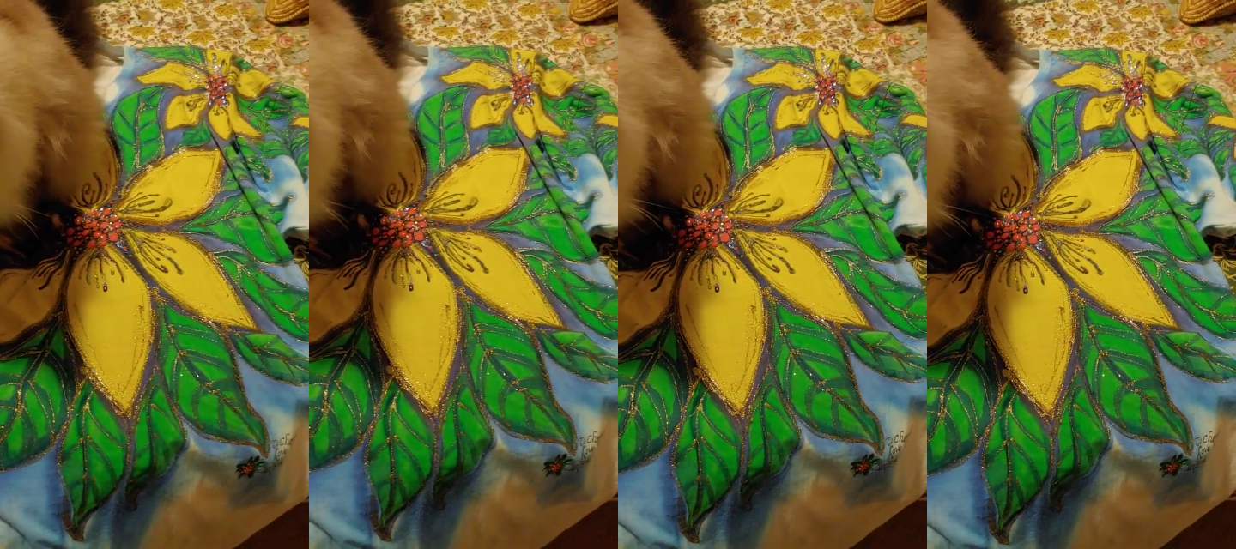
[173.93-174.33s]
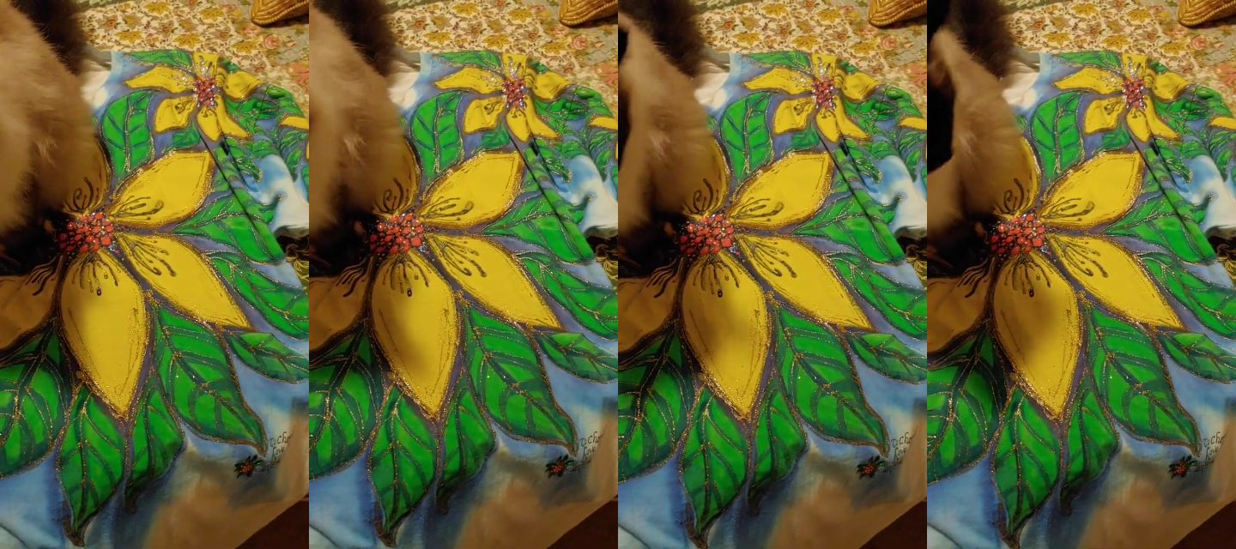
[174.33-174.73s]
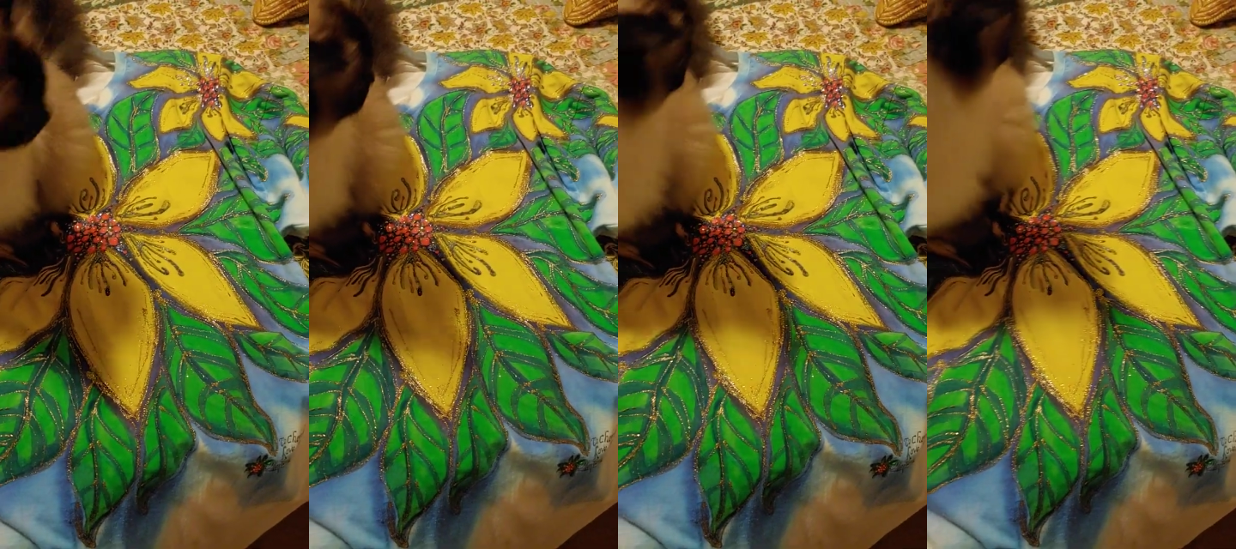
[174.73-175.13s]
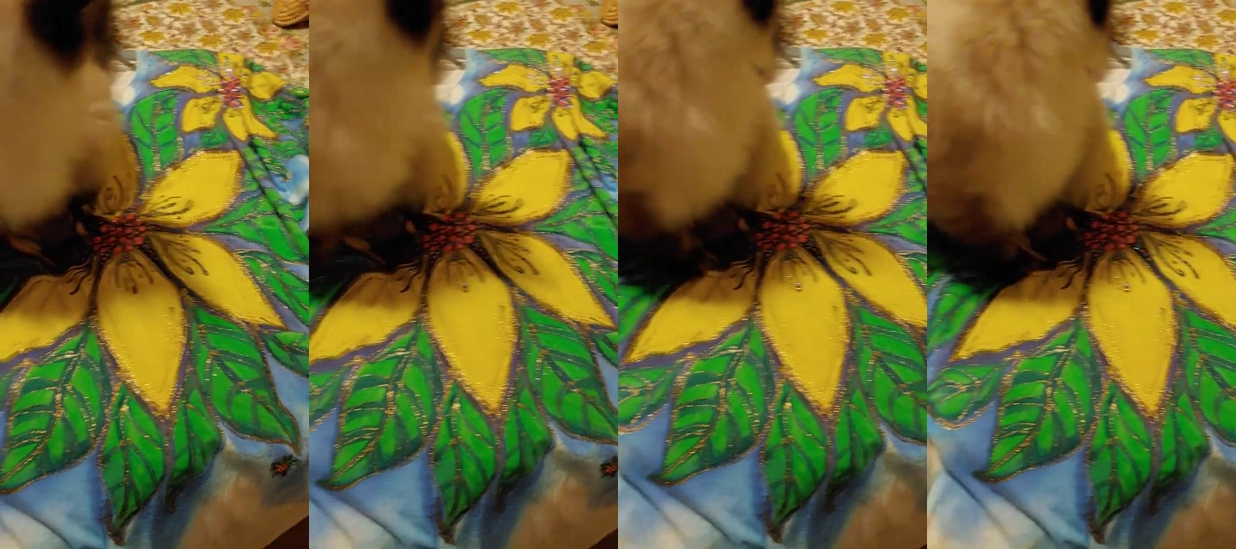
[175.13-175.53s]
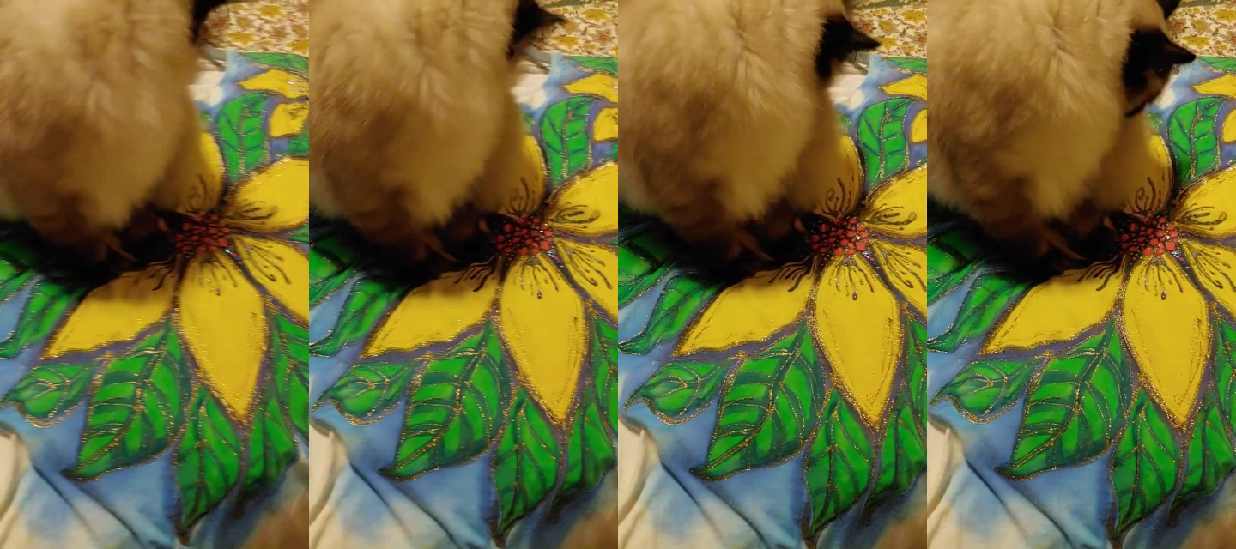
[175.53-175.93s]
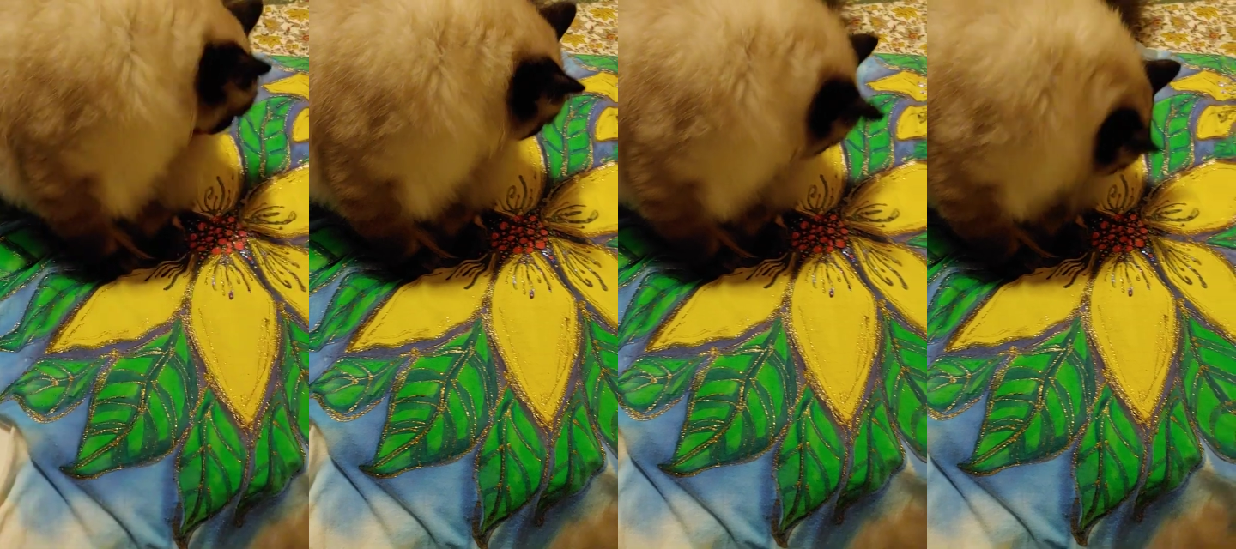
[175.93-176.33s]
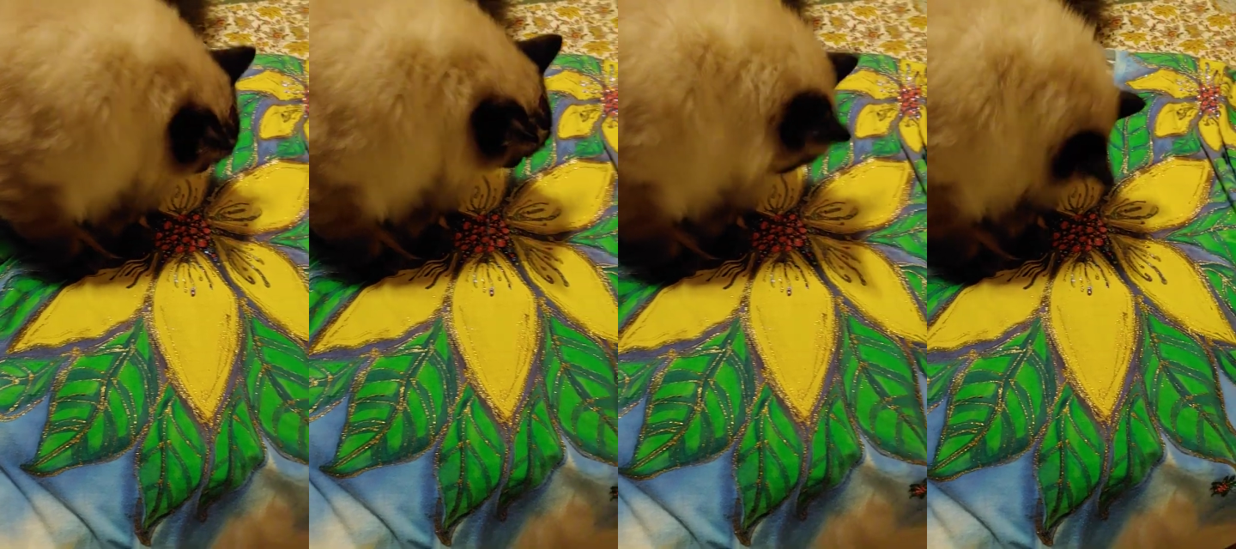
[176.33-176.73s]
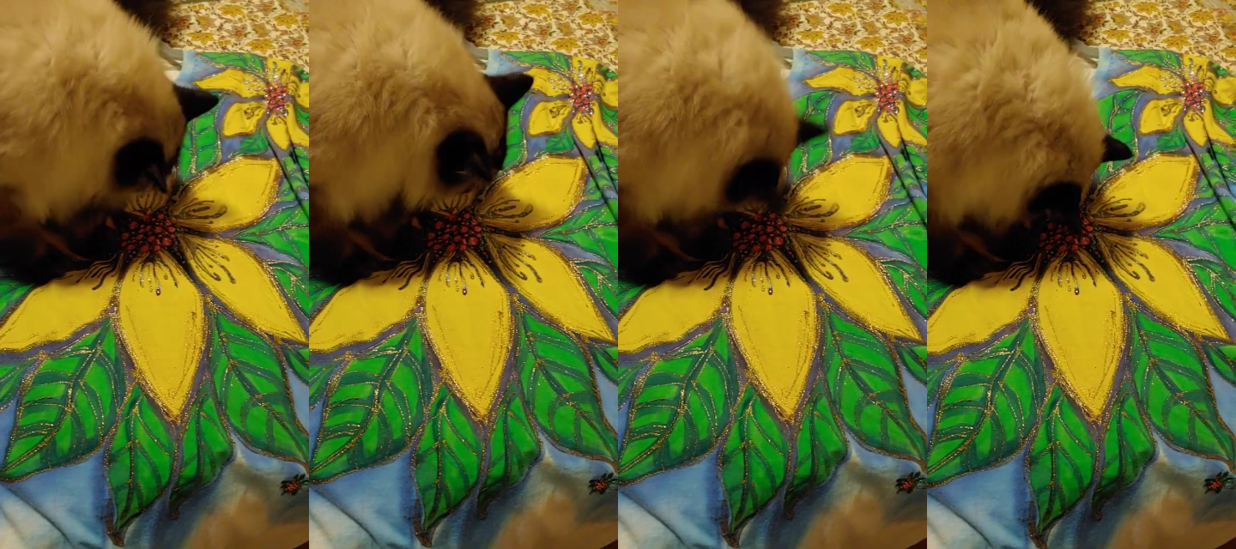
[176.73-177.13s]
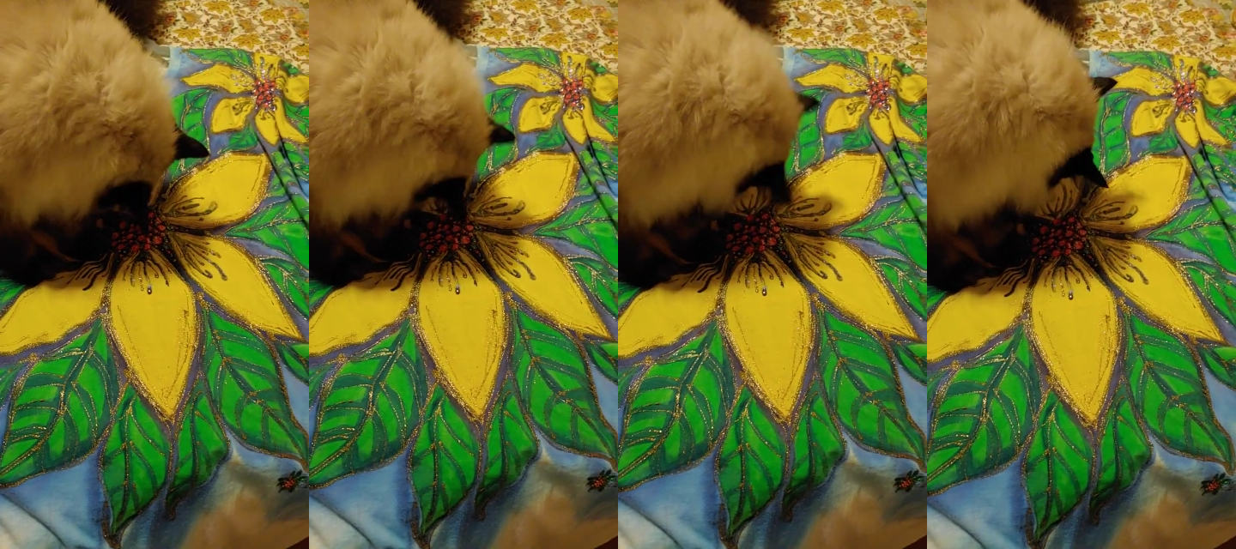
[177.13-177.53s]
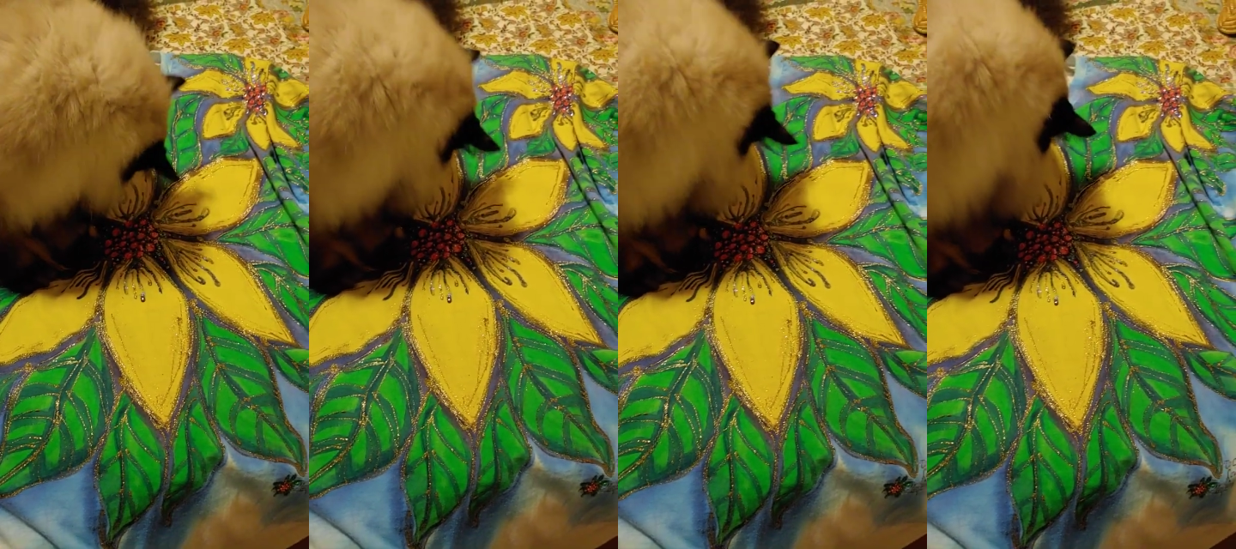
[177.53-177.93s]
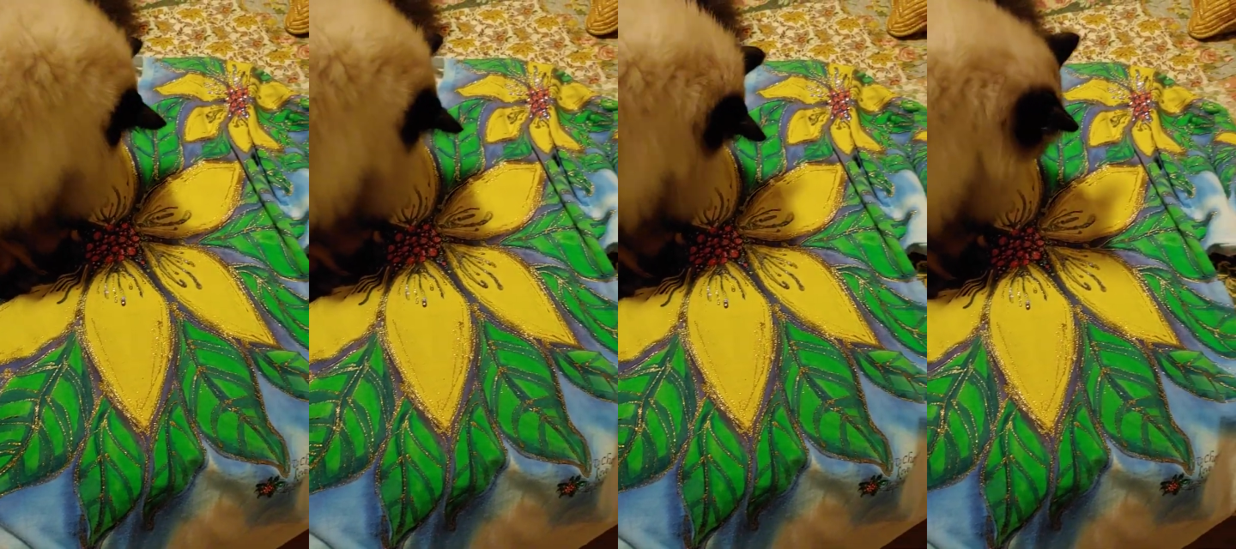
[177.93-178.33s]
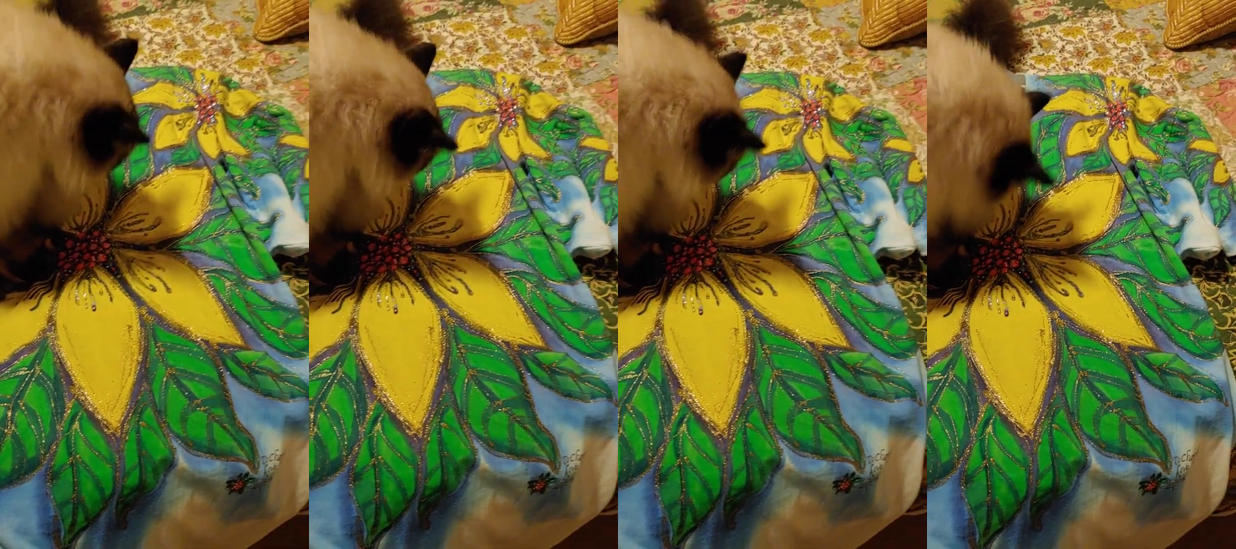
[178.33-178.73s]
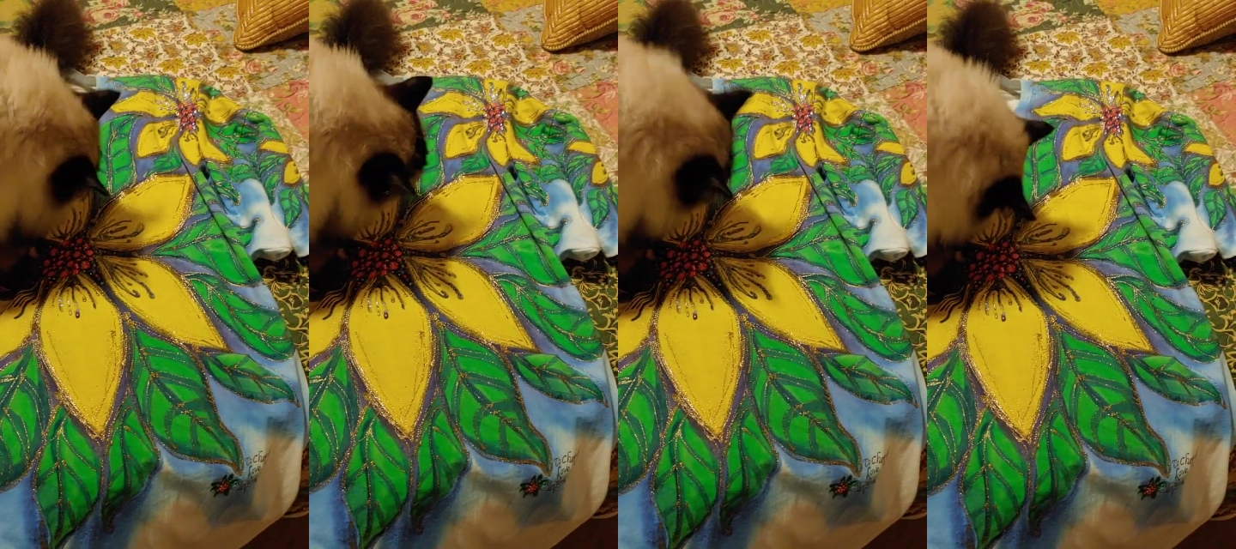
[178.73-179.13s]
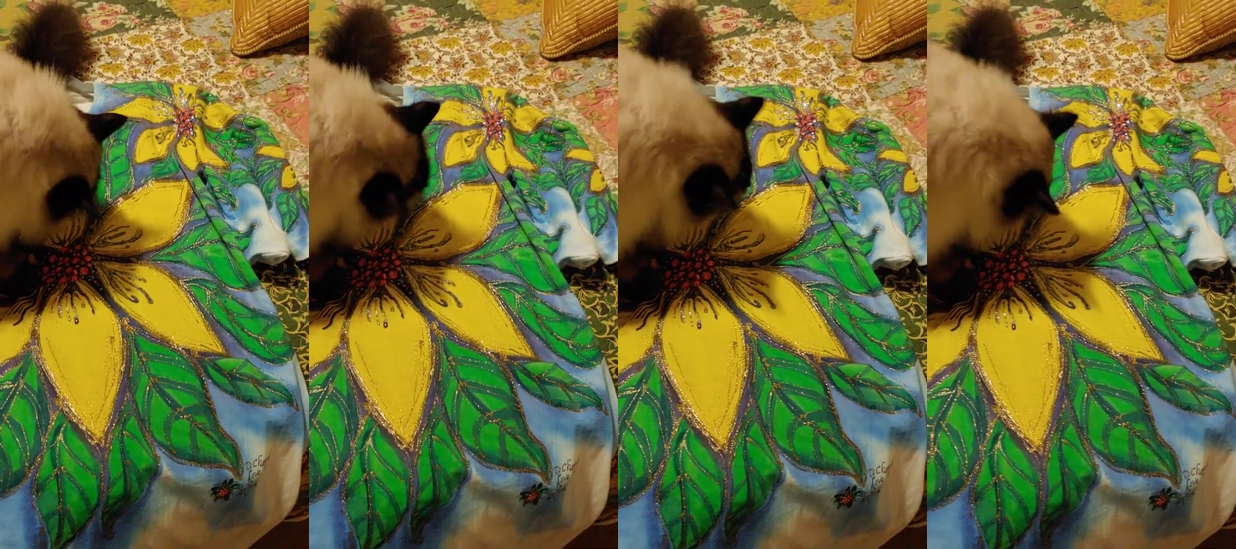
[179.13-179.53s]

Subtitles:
Nobody's mouth can be seen.